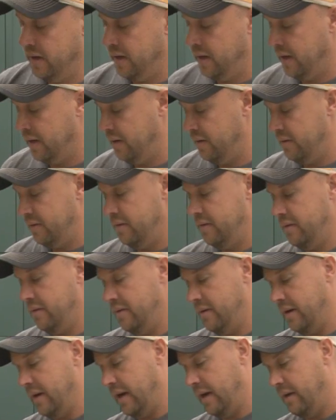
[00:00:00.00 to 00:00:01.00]
And
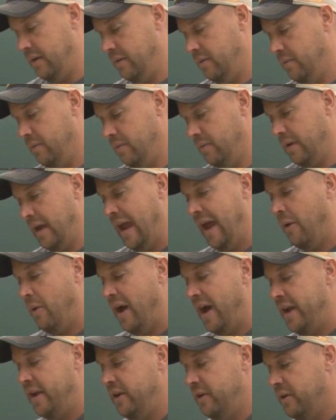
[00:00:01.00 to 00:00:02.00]
how
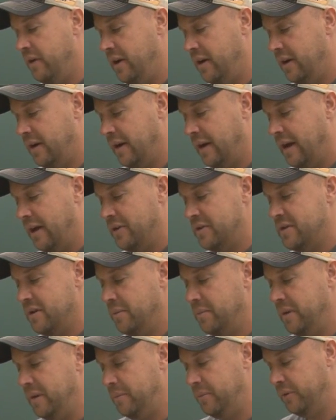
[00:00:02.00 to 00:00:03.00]
I do it and how
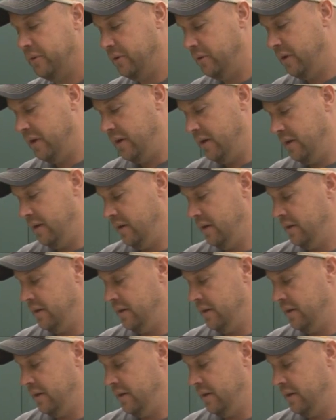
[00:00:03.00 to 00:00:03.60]
some people do it